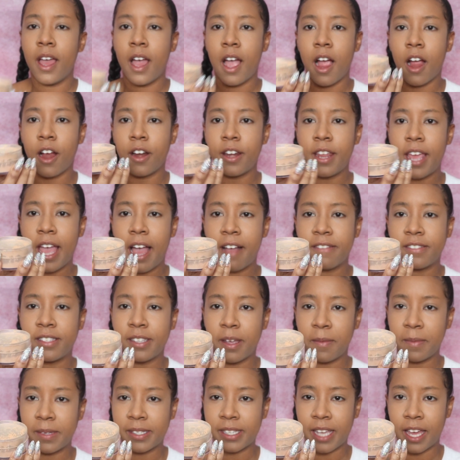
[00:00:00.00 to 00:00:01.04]
I already have
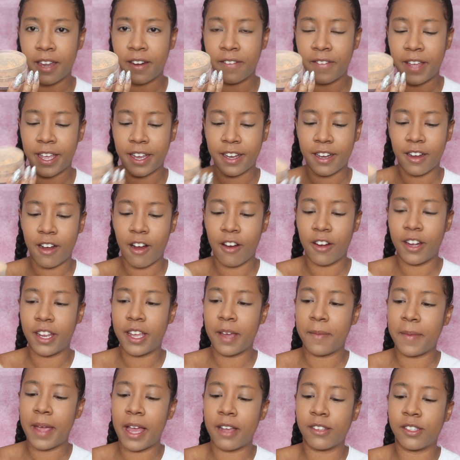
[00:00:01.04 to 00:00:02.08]
some that's kind of like already
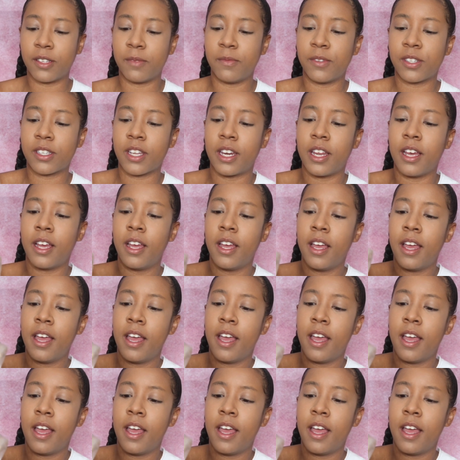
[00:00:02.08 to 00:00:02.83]
coming out, so I'm just gonna